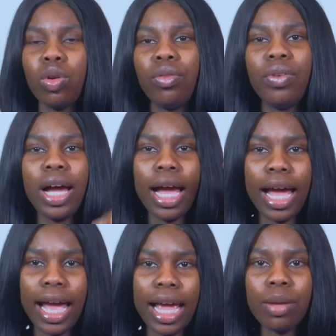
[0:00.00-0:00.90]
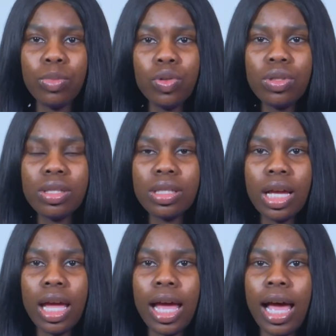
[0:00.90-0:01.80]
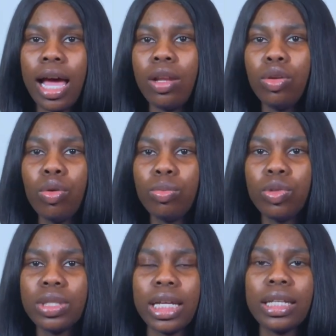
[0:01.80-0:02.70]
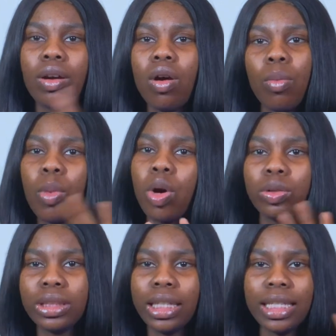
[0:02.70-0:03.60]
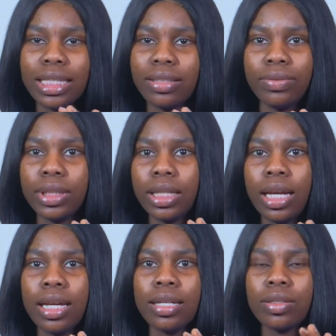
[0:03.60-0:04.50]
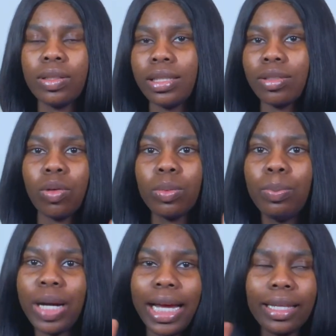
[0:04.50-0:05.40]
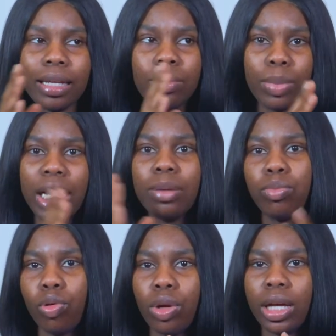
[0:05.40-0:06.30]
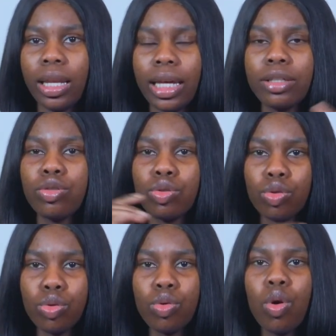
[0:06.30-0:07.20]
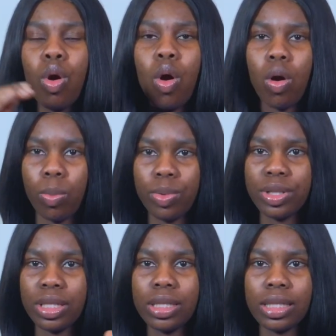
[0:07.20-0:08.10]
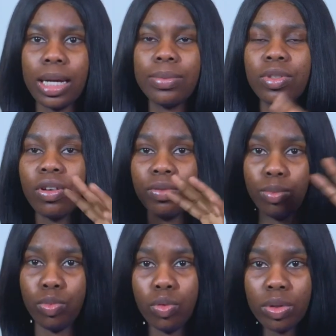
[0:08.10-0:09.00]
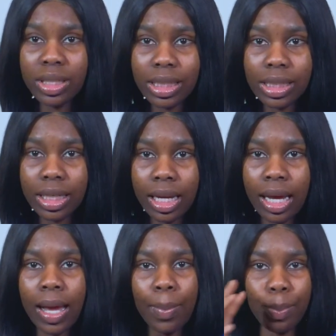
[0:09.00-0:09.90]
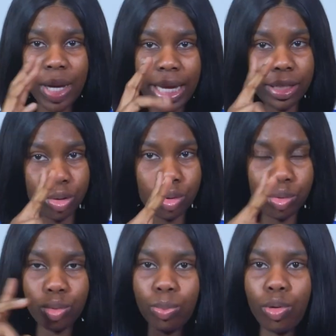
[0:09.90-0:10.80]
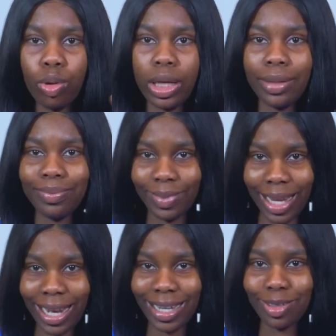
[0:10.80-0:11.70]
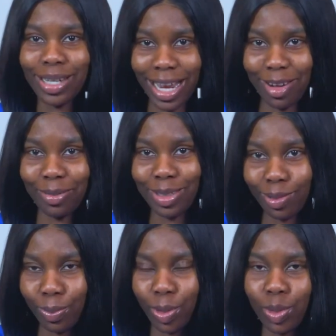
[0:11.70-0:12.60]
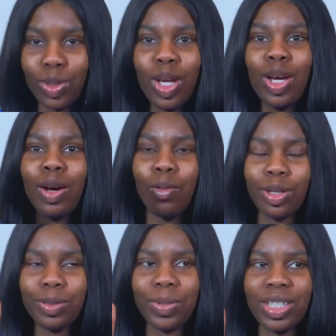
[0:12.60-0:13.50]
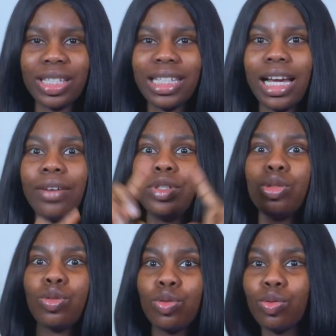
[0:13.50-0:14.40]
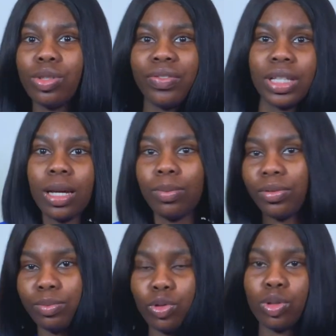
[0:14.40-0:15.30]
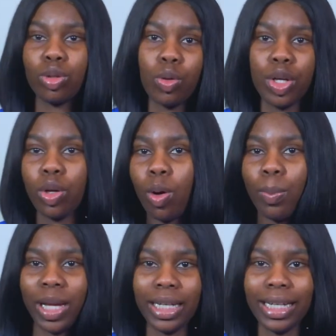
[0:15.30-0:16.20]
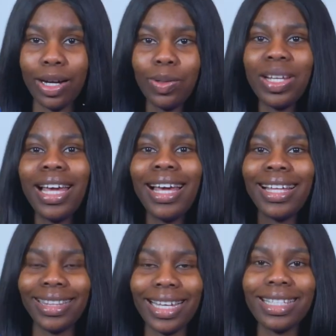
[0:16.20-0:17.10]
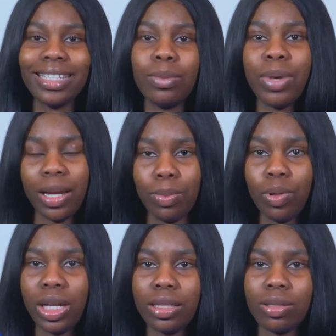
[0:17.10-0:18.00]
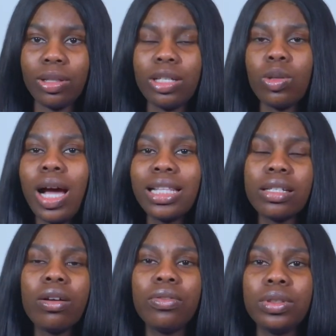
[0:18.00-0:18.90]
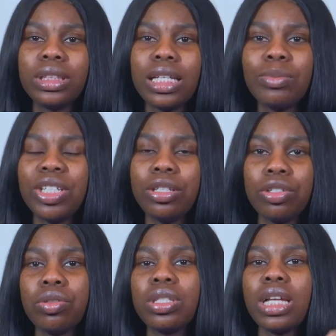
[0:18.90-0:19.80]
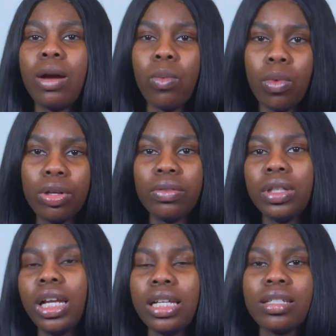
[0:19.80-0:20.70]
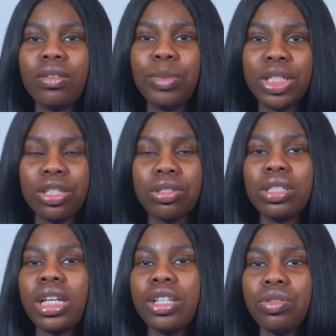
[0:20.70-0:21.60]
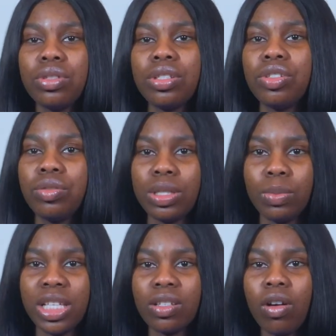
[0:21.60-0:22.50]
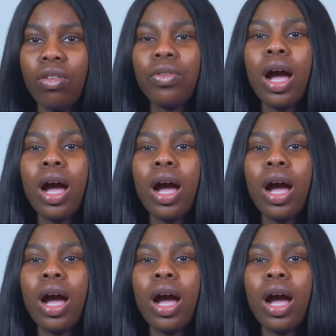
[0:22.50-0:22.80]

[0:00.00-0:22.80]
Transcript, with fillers: of high moods and low moods, and they come alternatively. So it's called bipolar, like two opposite types of moods by two, polar, like at the end of two poles, one person having two different types of moods going up and down. That is a bipolar disorder. So anticonvulsant medications are one of the classes of medications that are used in the treatment of